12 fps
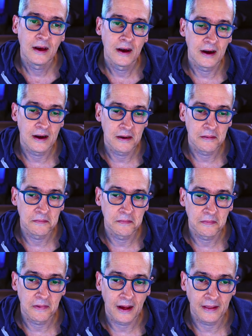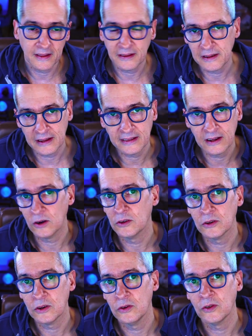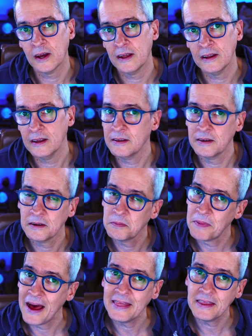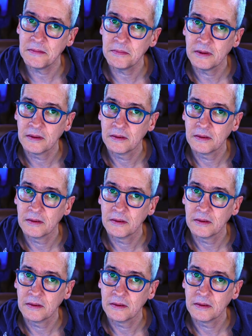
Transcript: Um, and then later on, you can either expand them,